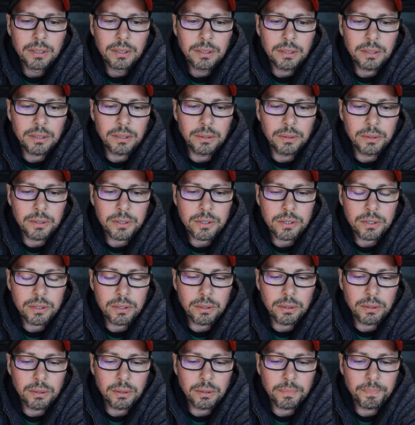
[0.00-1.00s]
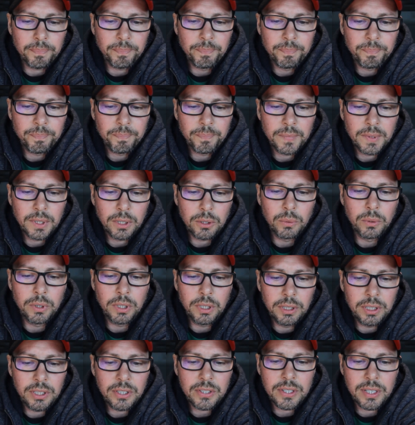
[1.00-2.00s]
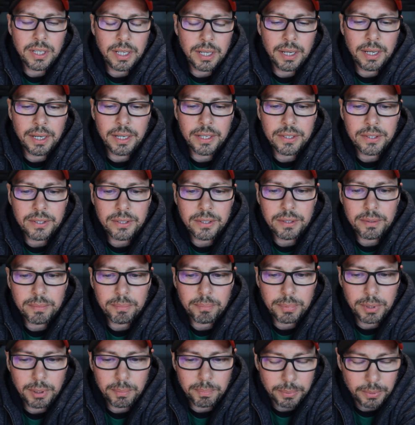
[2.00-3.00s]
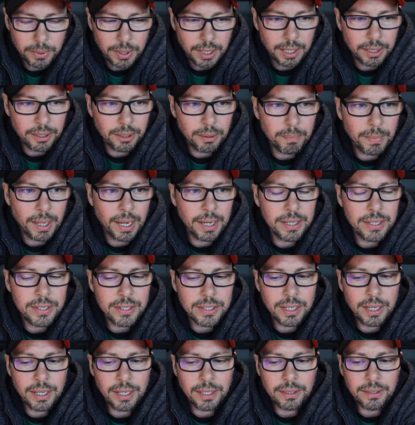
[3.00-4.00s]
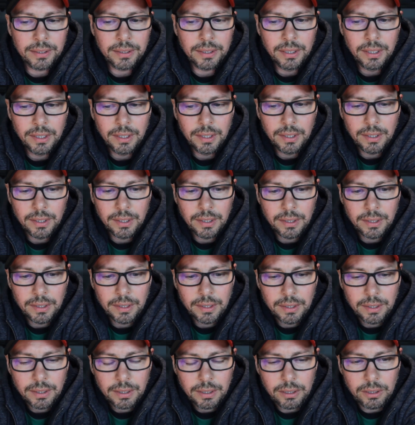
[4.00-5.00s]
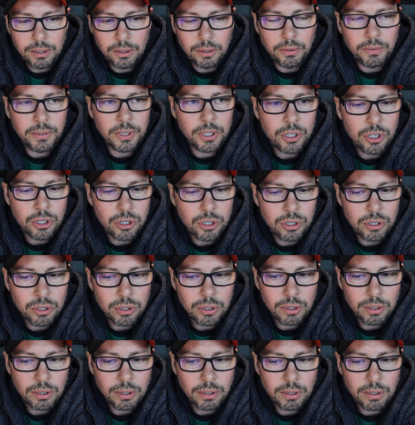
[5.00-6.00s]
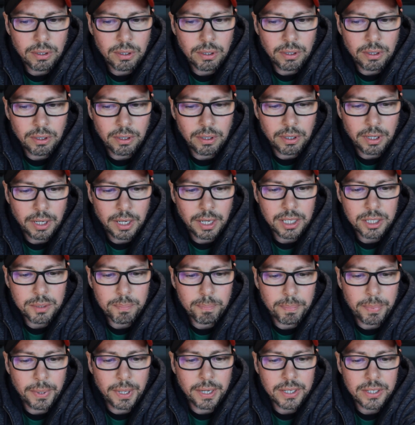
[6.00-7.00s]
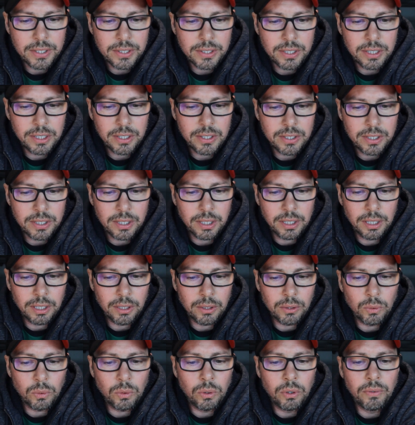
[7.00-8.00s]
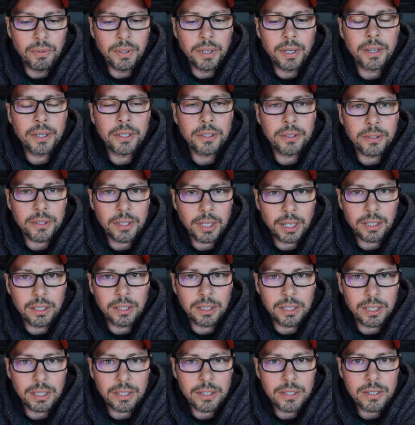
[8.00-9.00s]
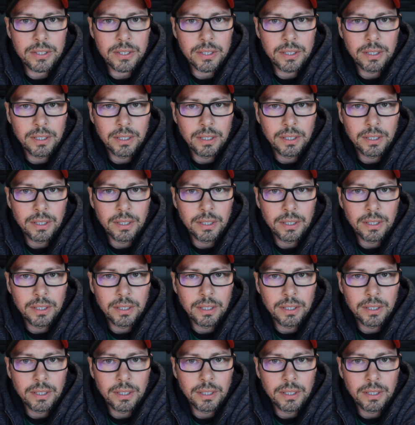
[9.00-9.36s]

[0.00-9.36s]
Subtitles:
you know. So during these years, people had a mindset, you know, which has persisted over the decades.